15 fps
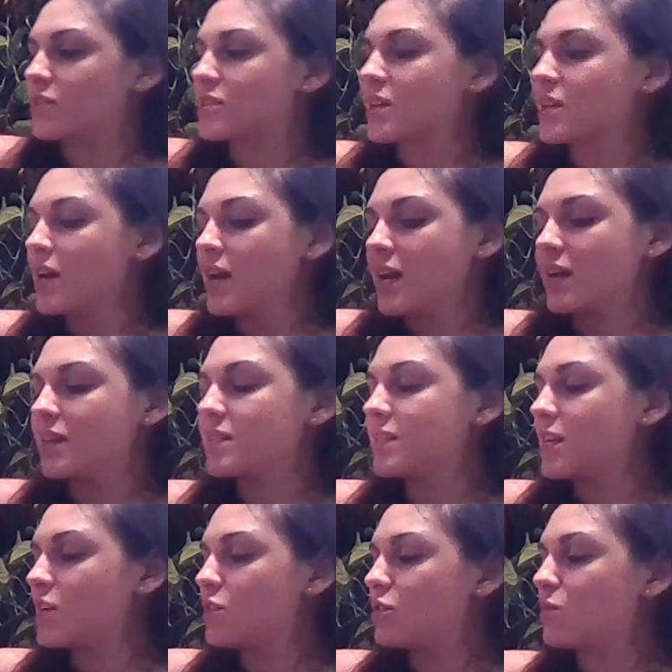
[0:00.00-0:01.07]
and continue
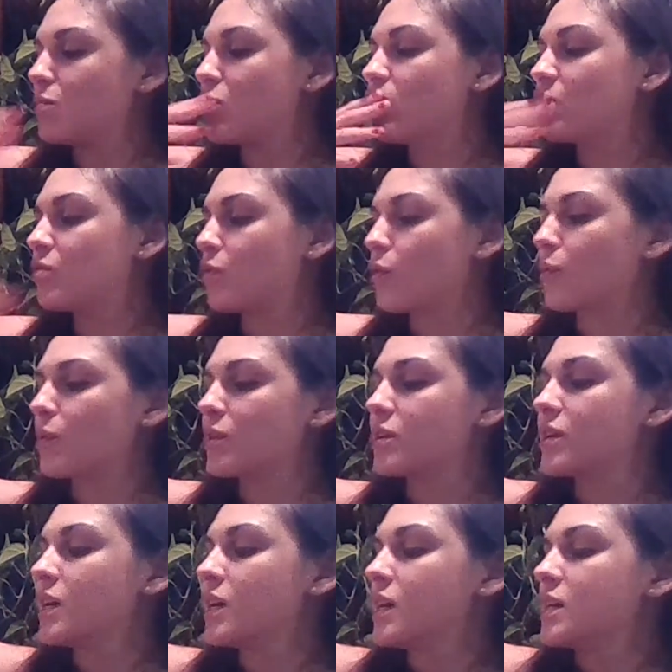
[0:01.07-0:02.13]
to move forward
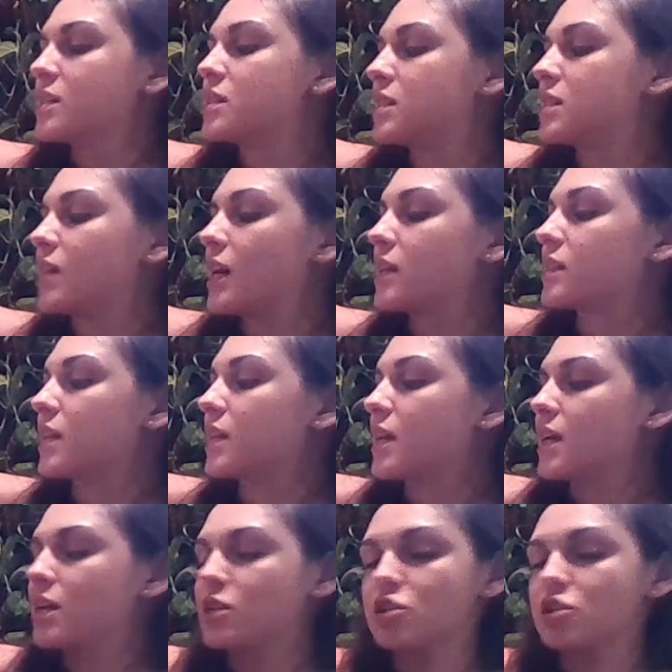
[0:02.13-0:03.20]
steadily and
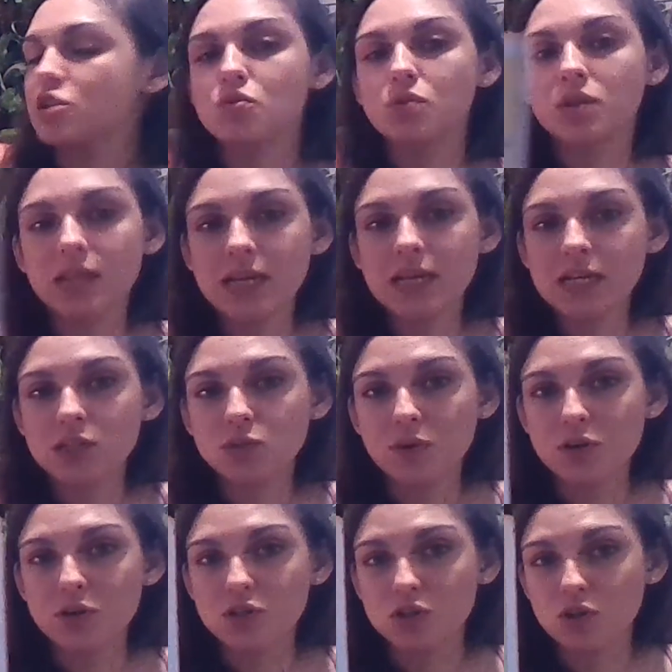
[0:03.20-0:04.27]
surely toward your
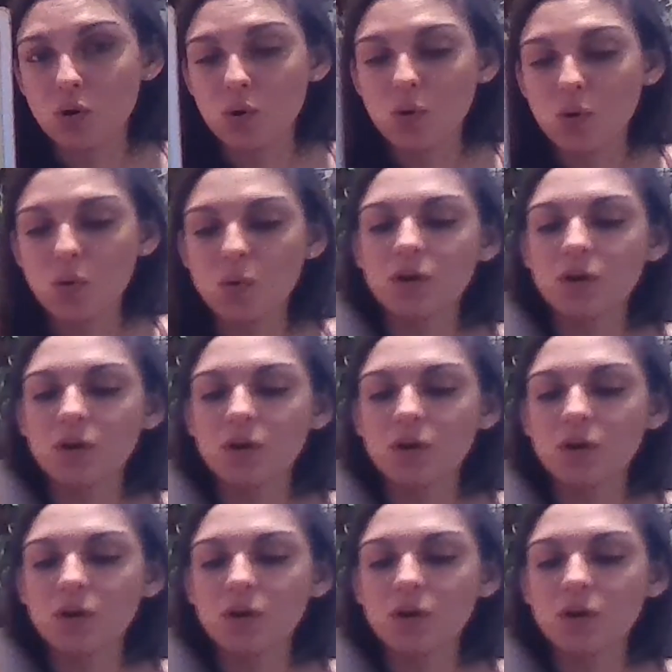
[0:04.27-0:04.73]
goal,